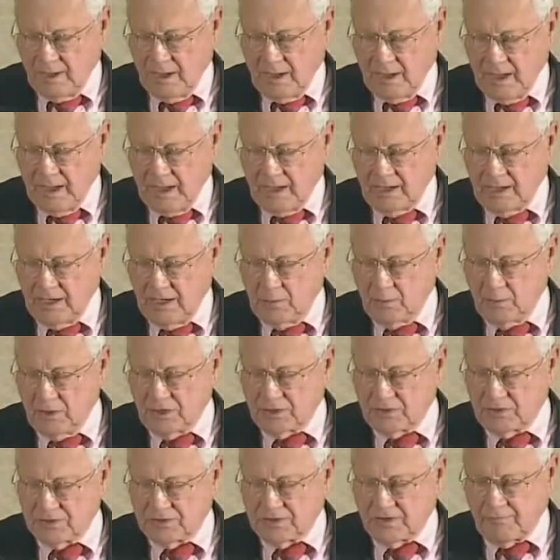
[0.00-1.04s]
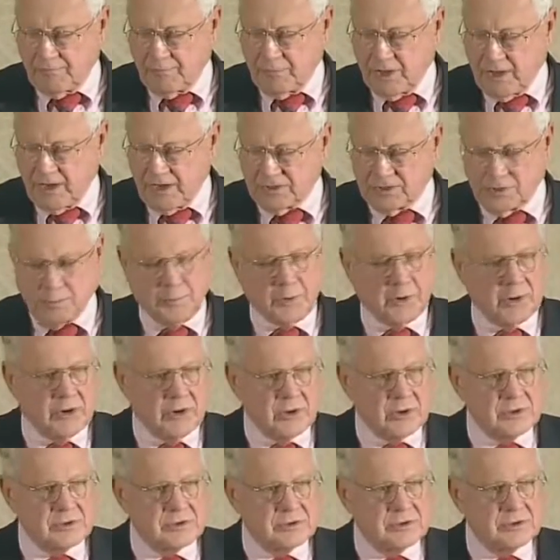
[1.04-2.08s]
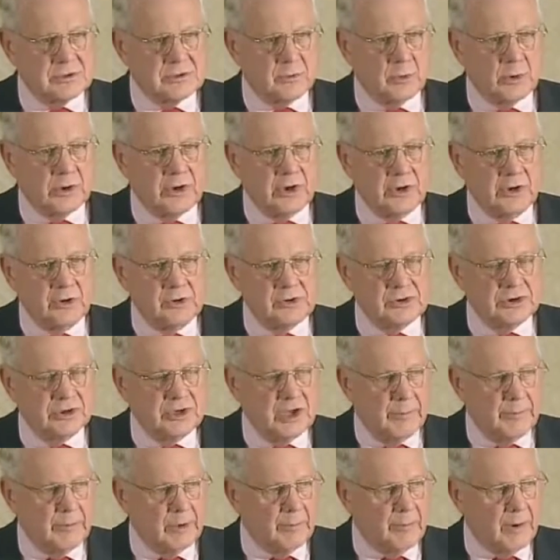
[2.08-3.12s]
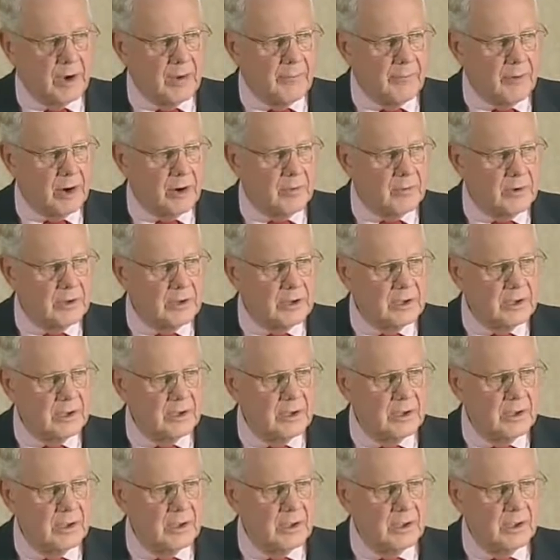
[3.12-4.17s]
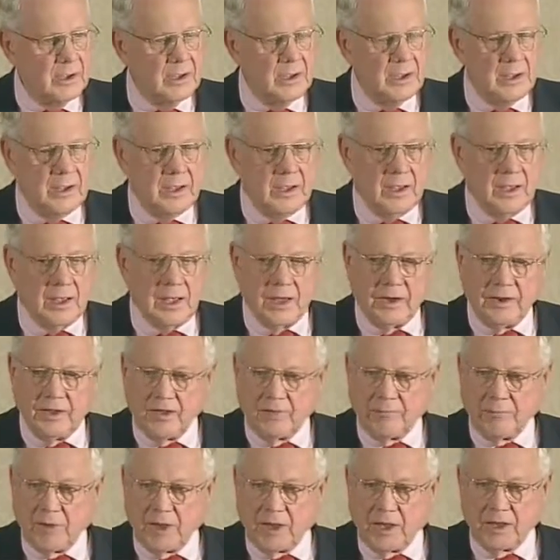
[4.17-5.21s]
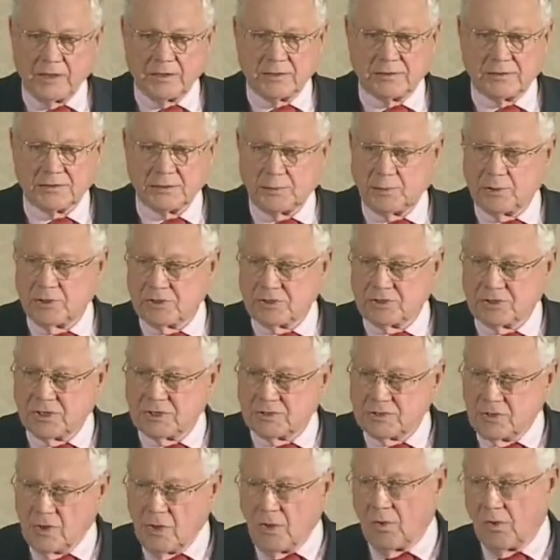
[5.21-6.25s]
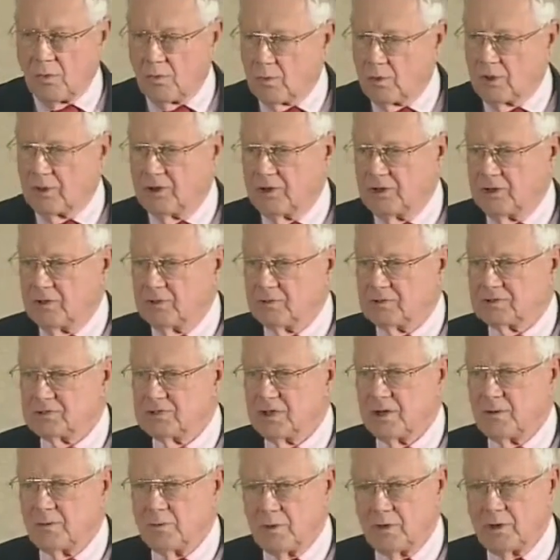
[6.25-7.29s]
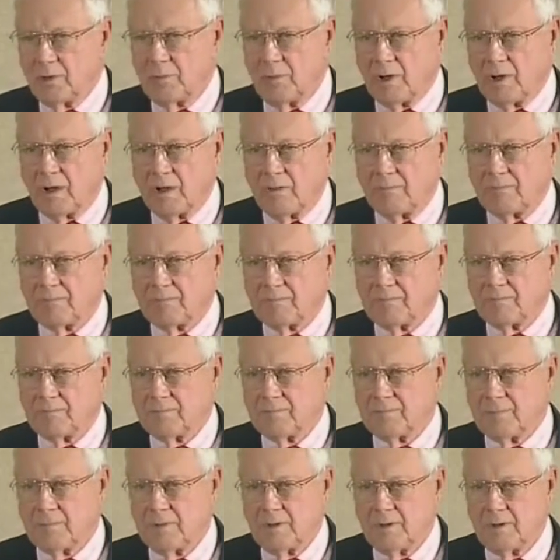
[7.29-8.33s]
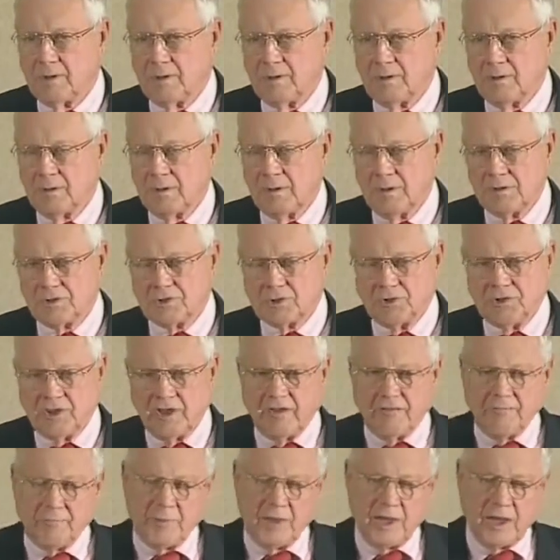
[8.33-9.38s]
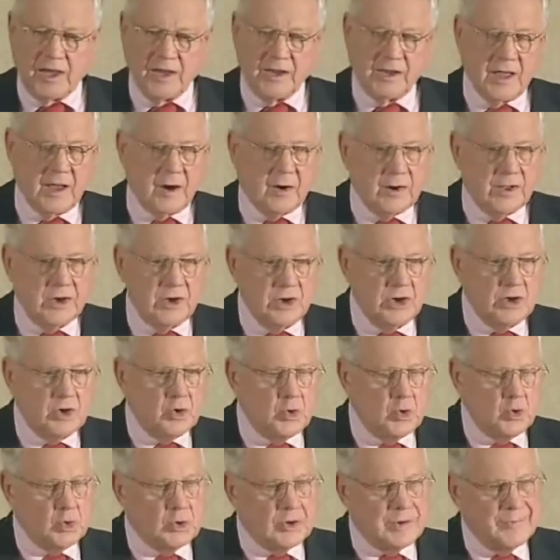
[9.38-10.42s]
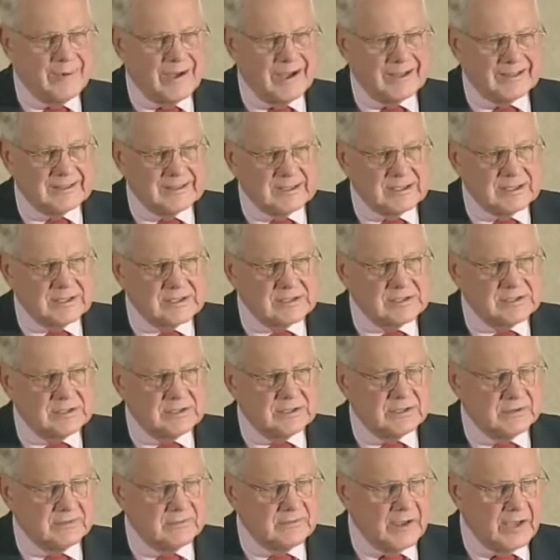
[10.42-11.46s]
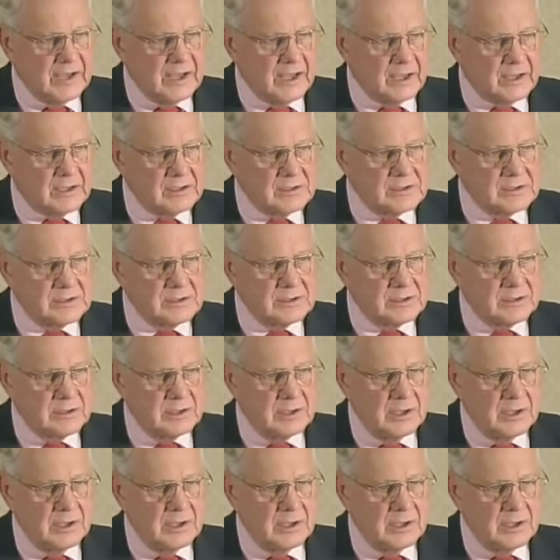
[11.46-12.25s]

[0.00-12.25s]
And he went to his FBI superiors, we're going to use a dummy bomb, aren't we? And the FBI superior says, no, we're going to use a real bomb. So the FBI not only knew about this in advance,